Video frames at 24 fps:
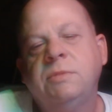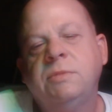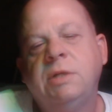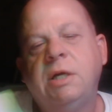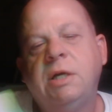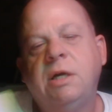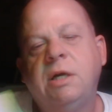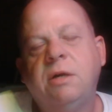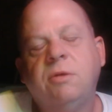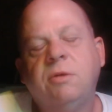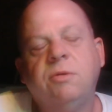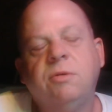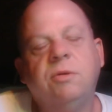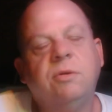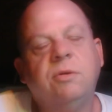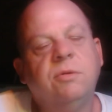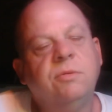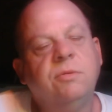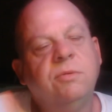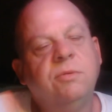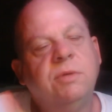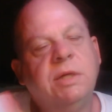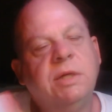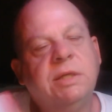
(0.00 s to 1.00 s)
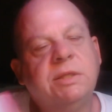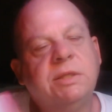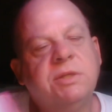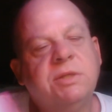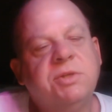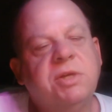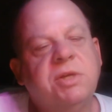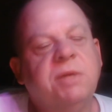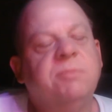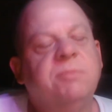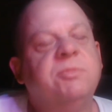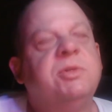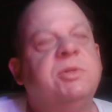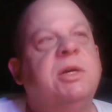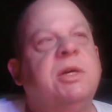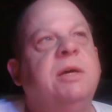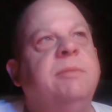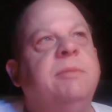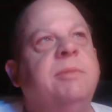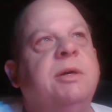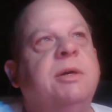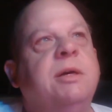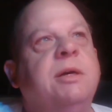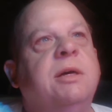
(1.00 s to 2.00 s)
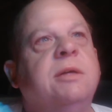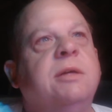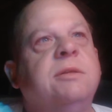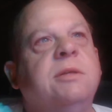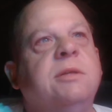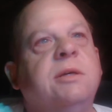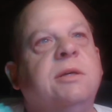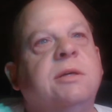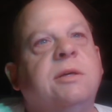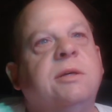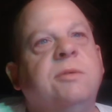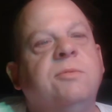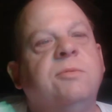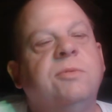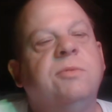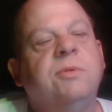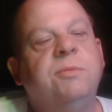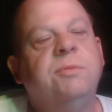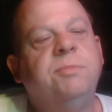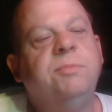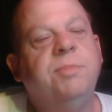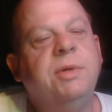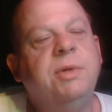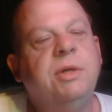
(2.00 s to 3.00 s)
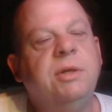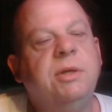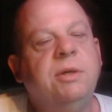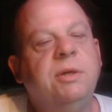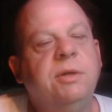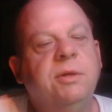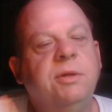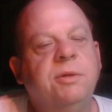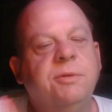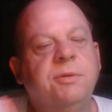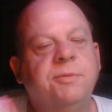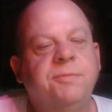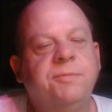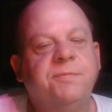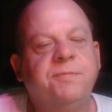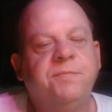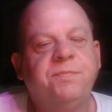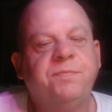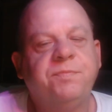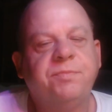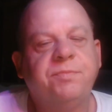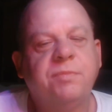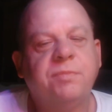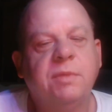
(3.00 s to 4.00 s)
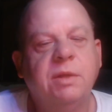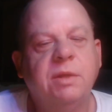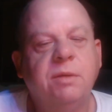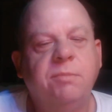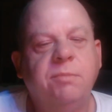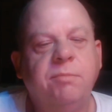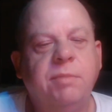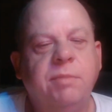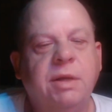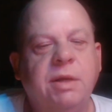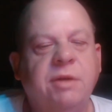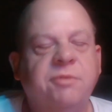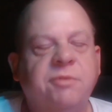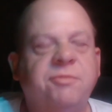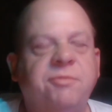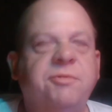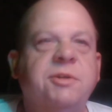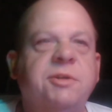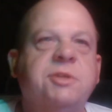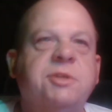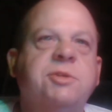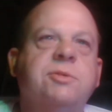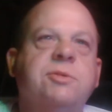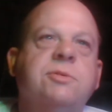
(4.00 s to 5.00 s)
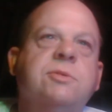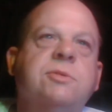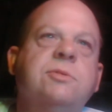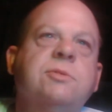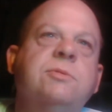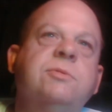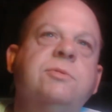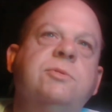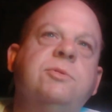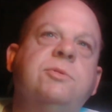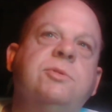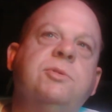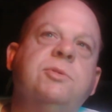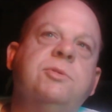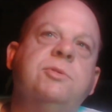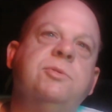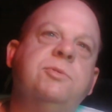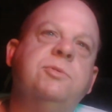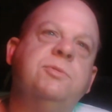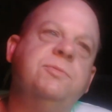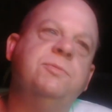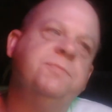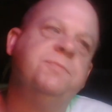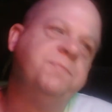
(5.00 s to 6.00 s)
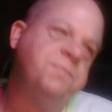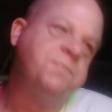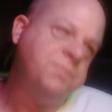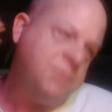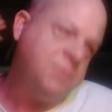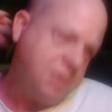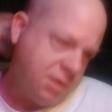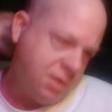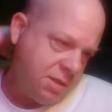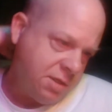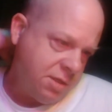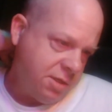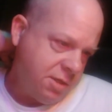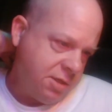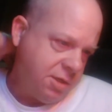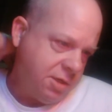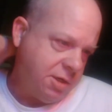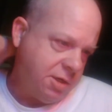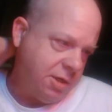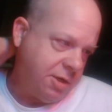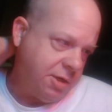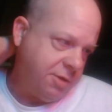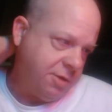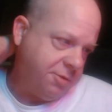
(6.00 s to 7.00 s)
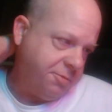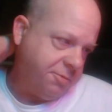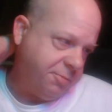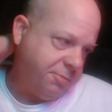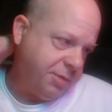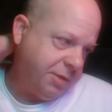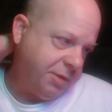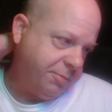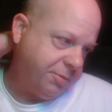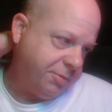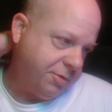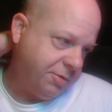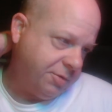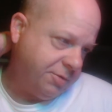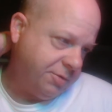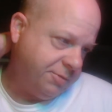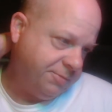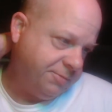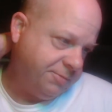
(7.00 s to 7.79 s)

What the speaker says: I don't know. At the same time, I think it would be beneficial to other people